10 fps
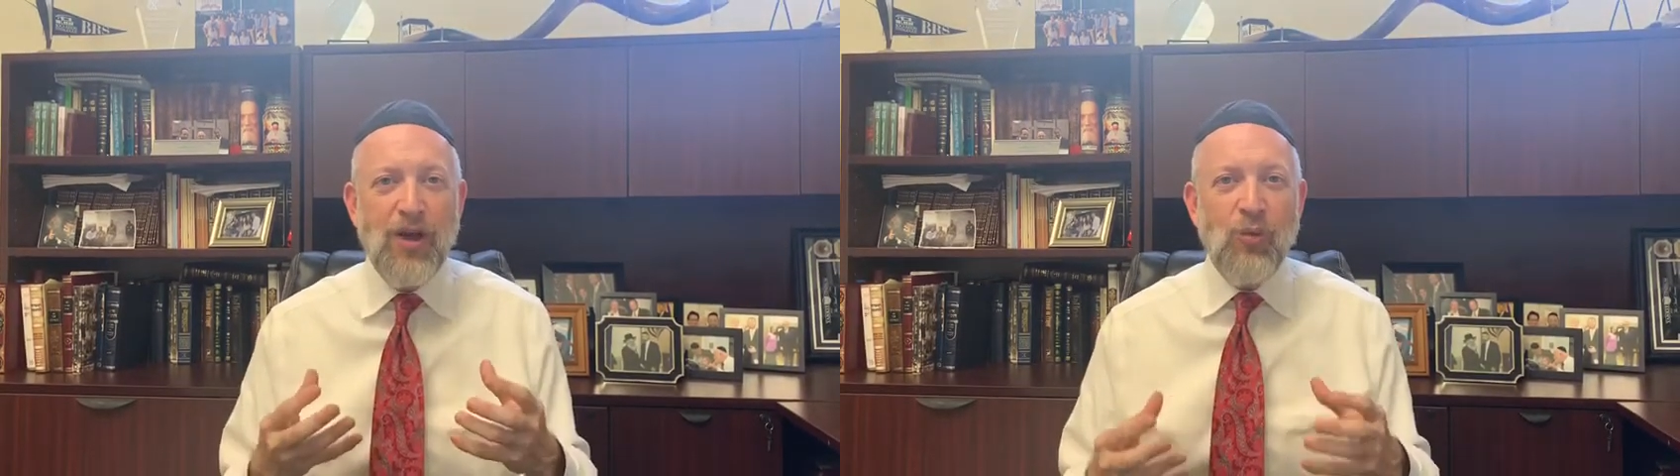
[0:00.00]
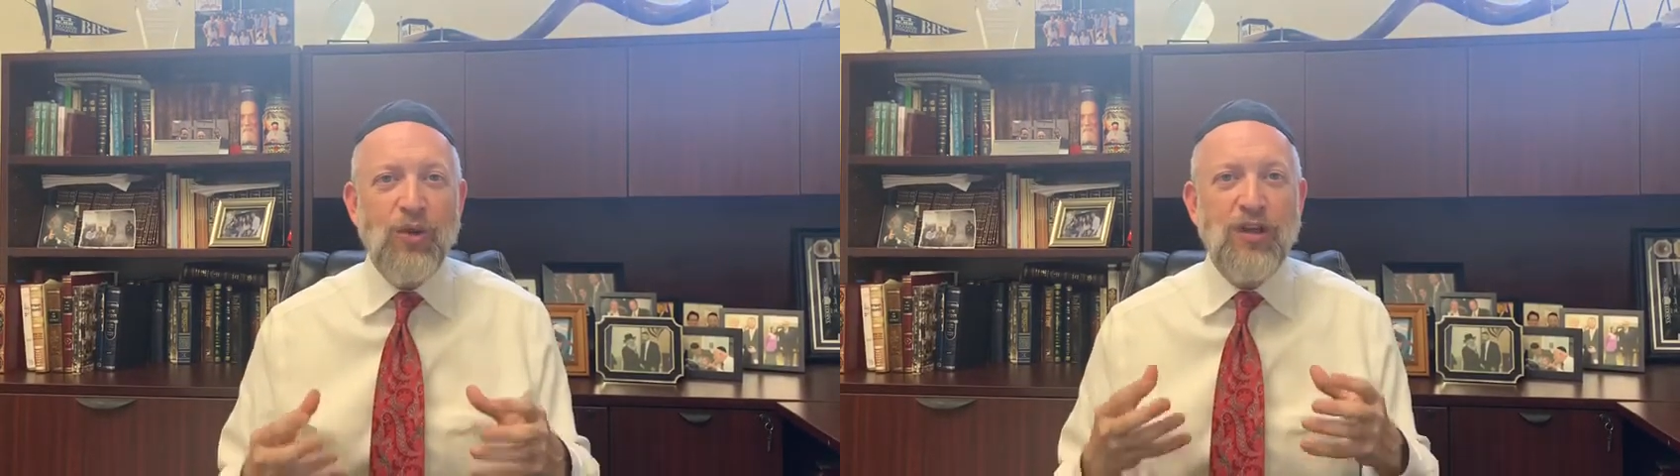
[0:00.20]

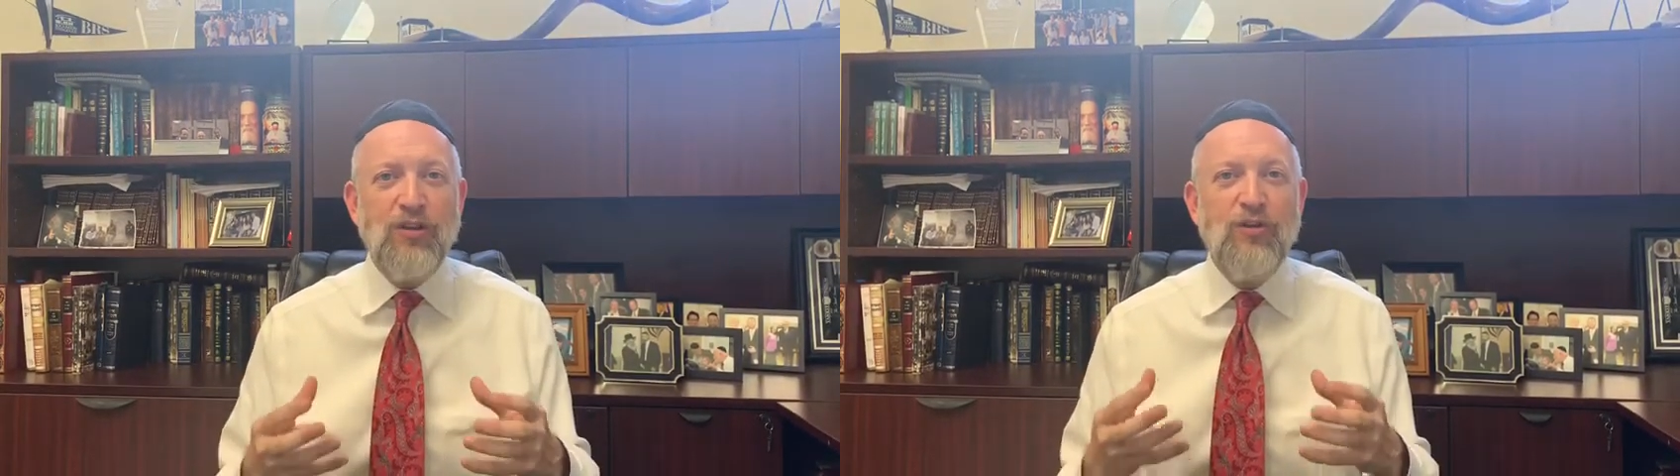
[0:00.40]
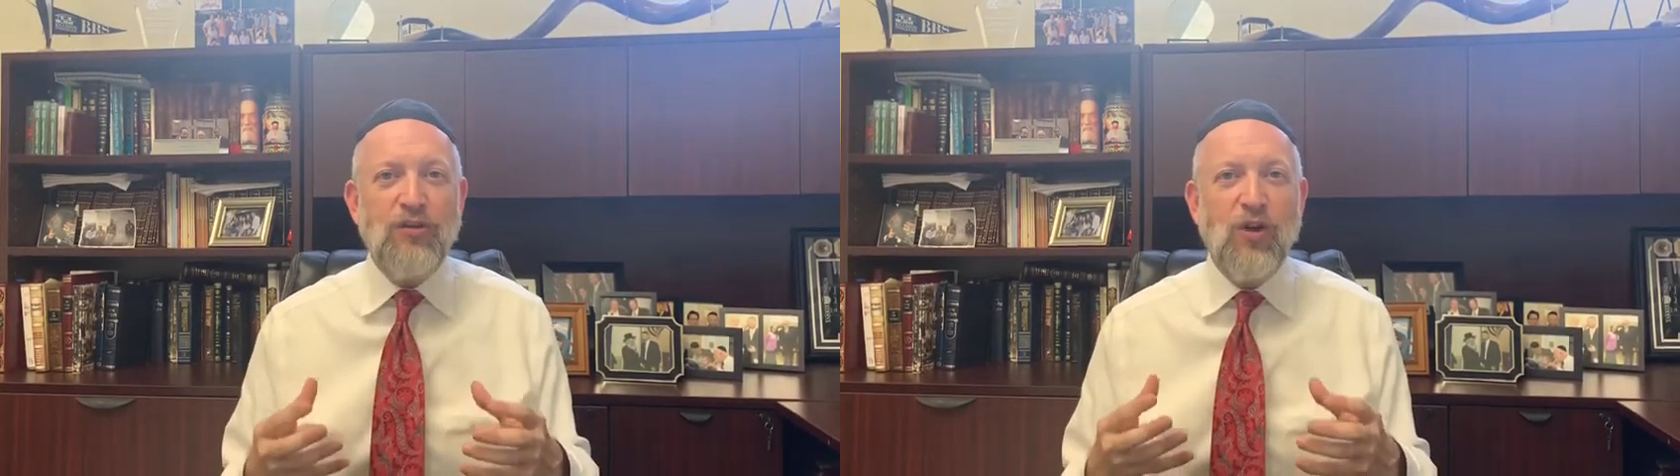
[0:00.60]
We can
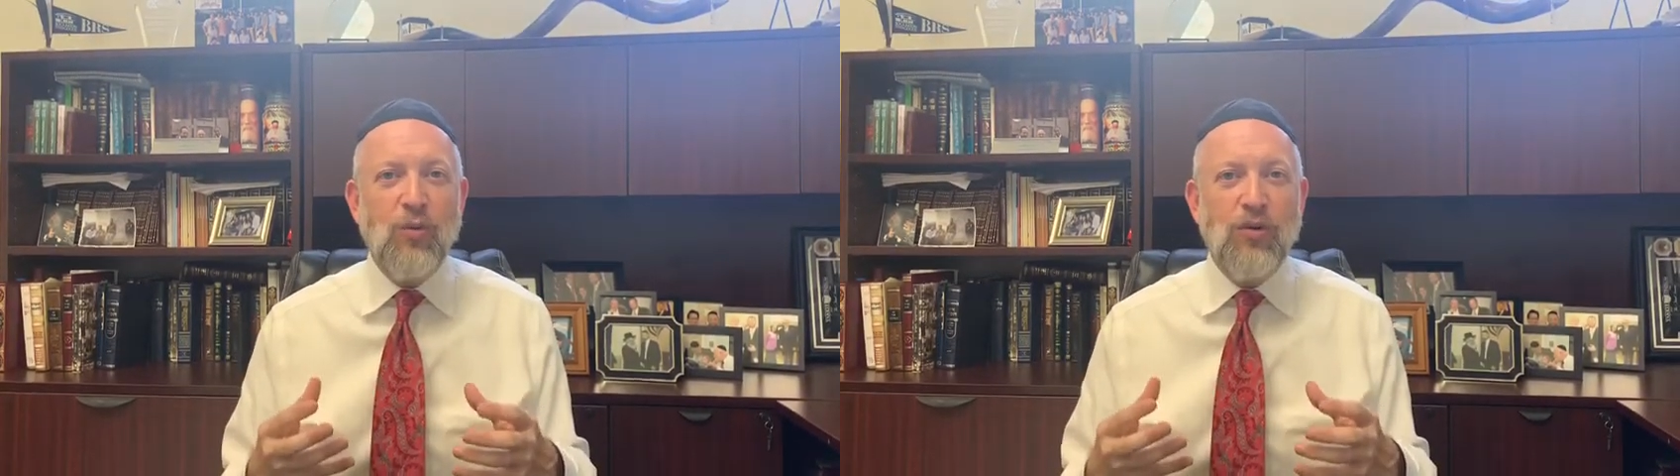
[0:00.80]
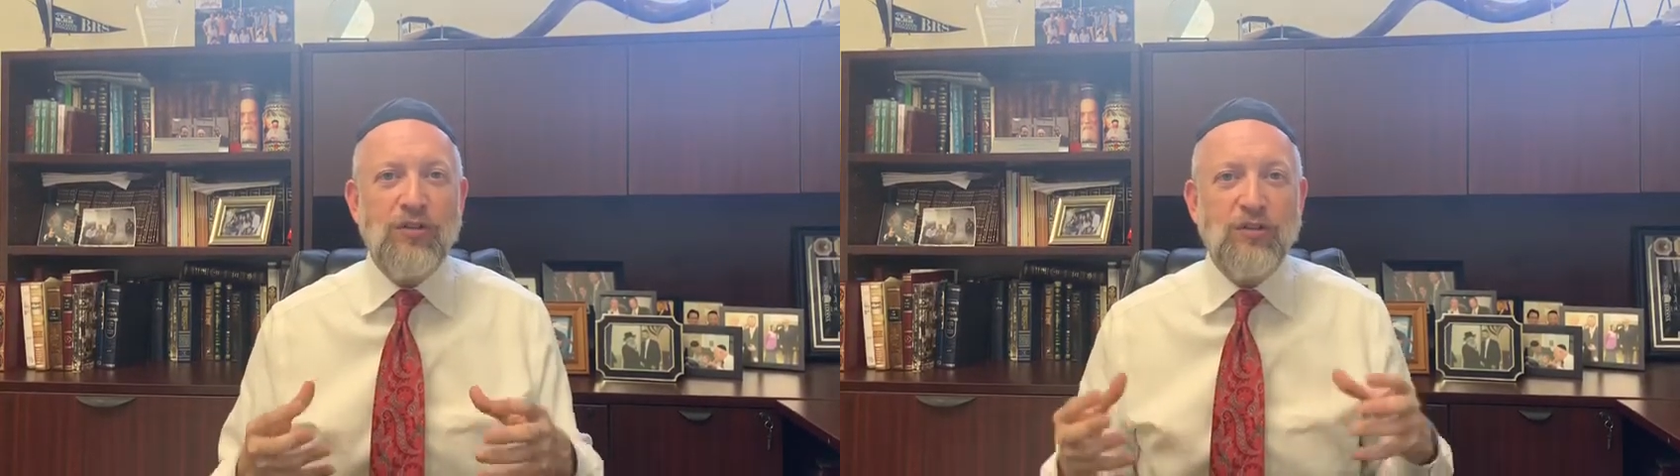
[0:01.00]
use our
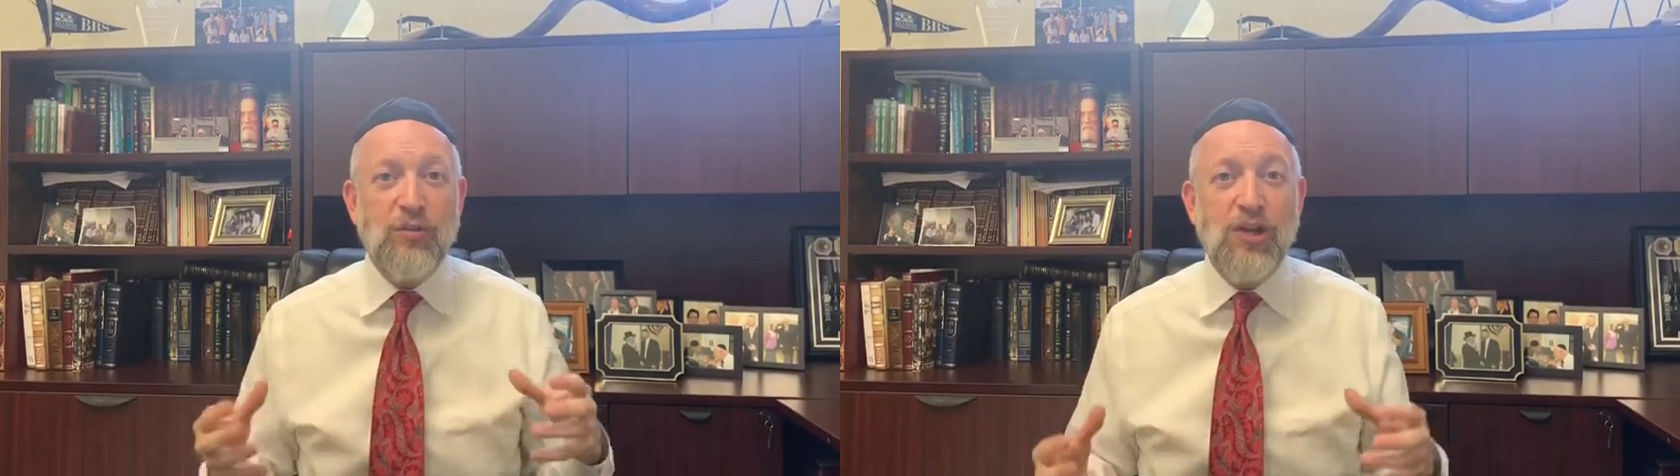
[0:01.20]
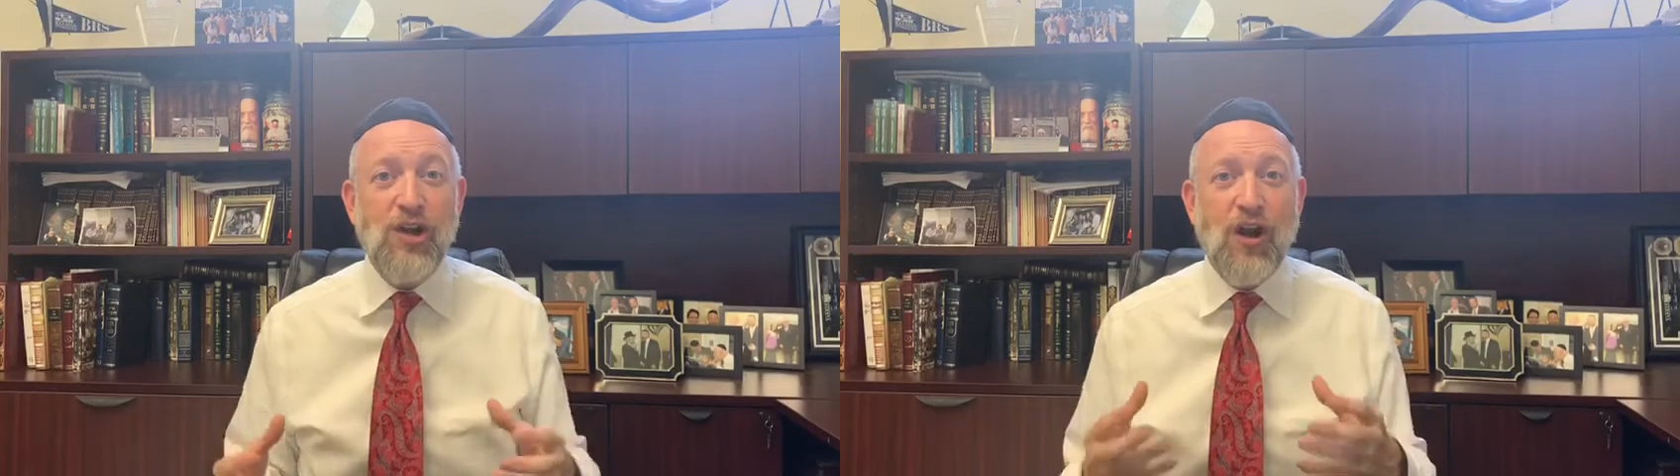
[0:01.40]
words to
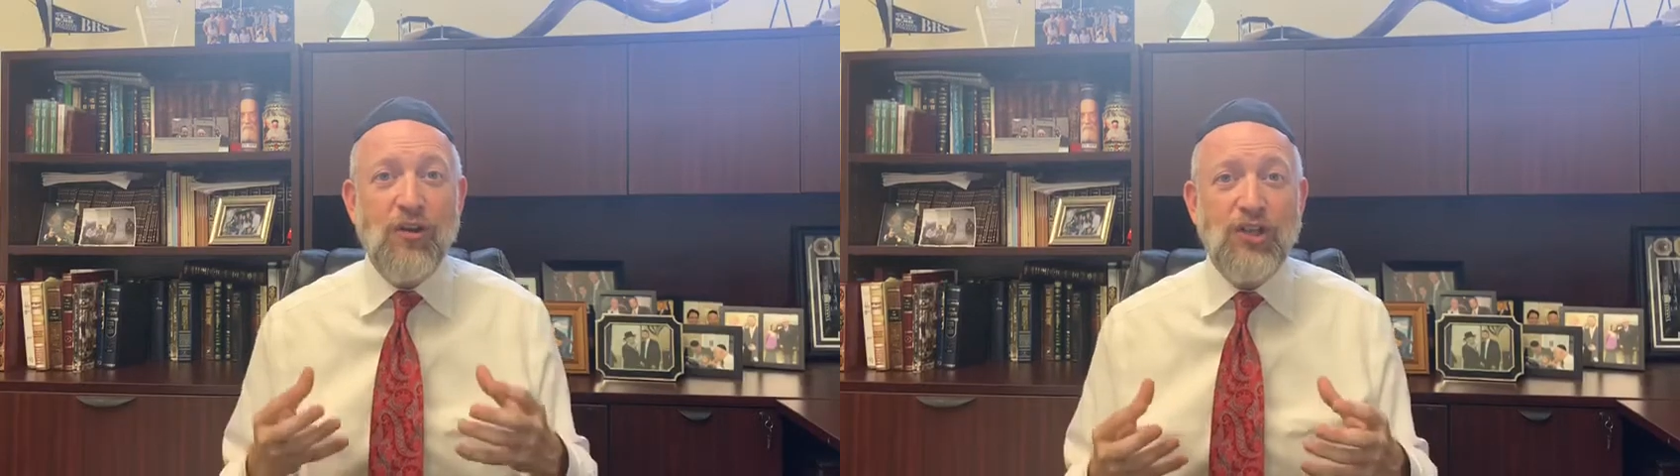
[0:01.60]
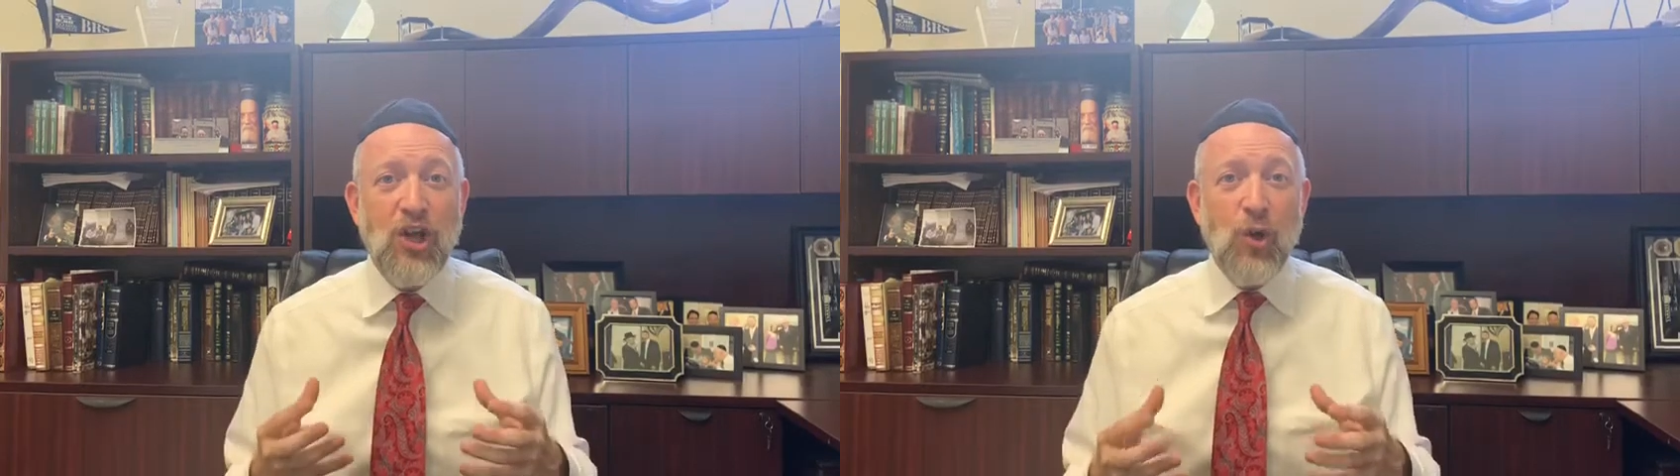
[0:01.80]
encourage.